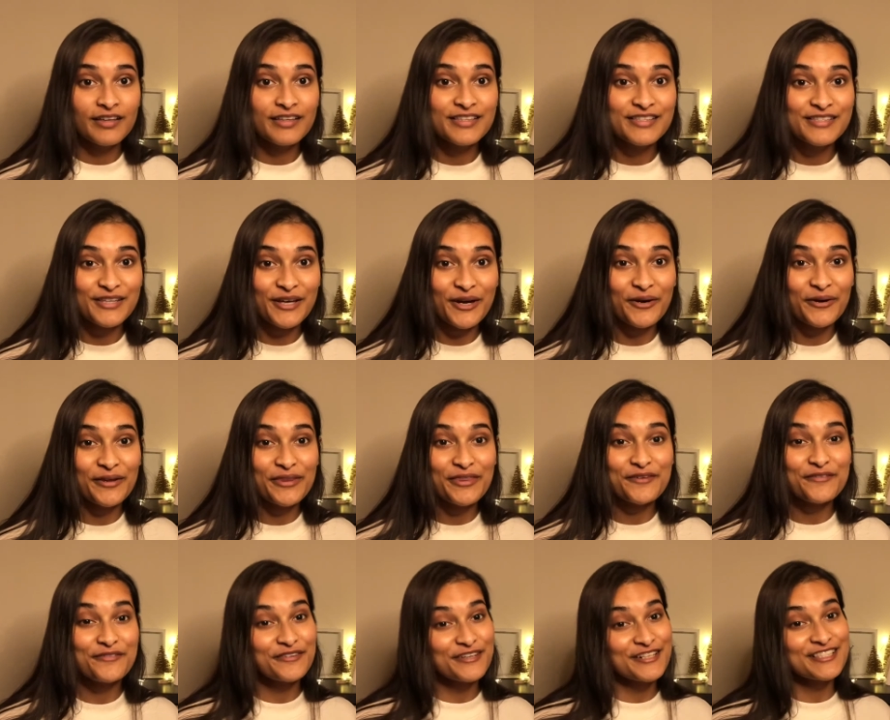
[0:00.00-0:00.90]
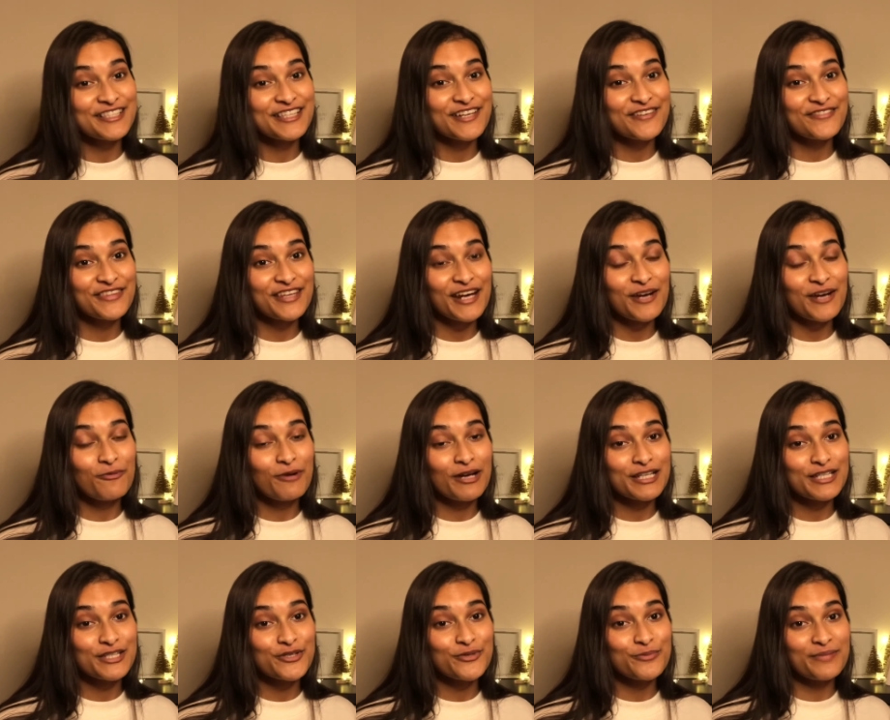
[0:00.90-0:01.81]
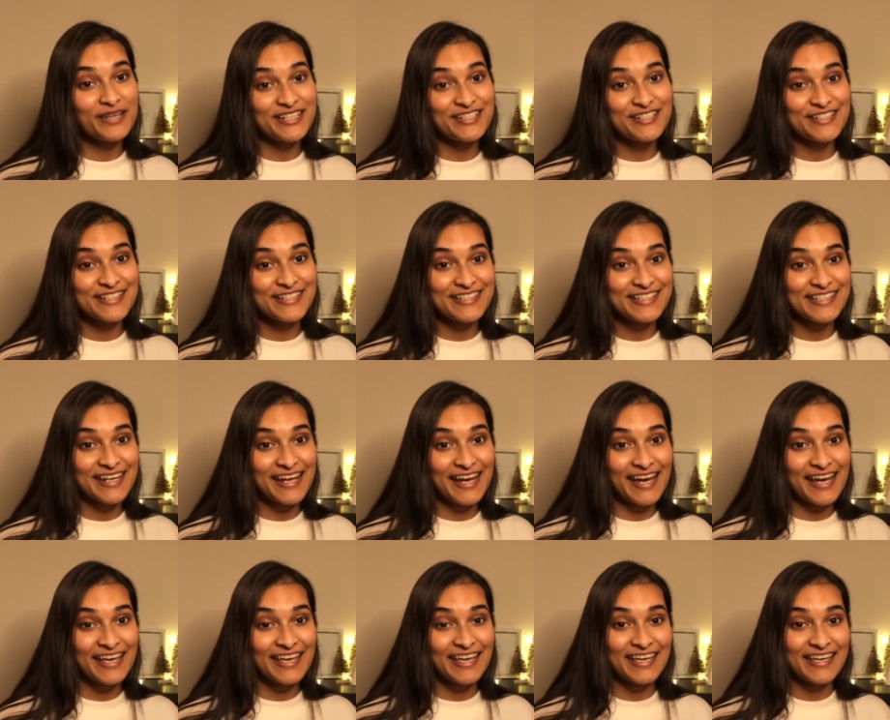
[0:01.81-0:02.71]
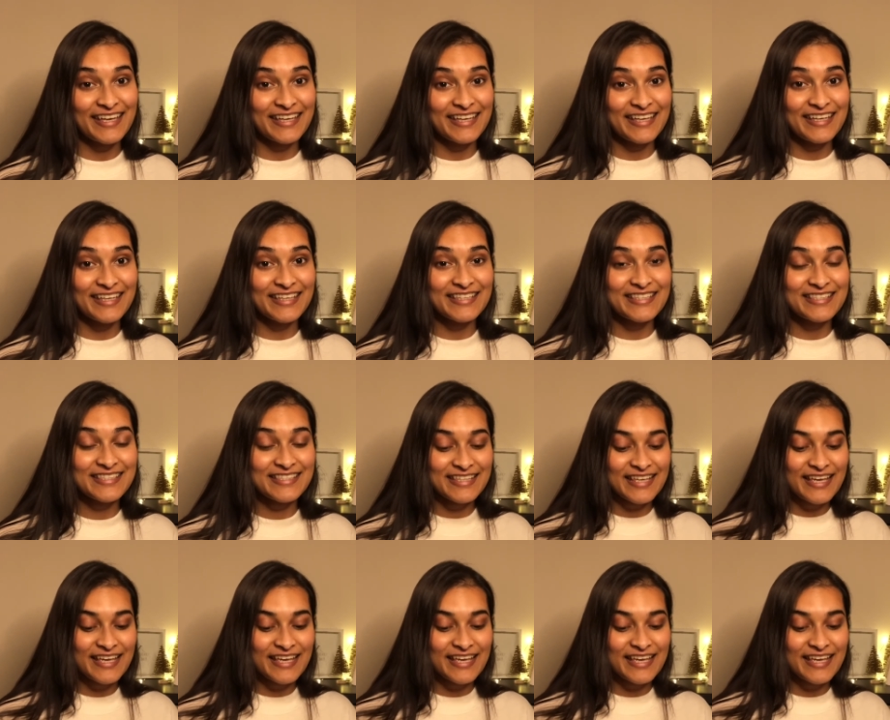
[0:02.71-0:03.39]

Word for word: So the first gift that I want to mention today is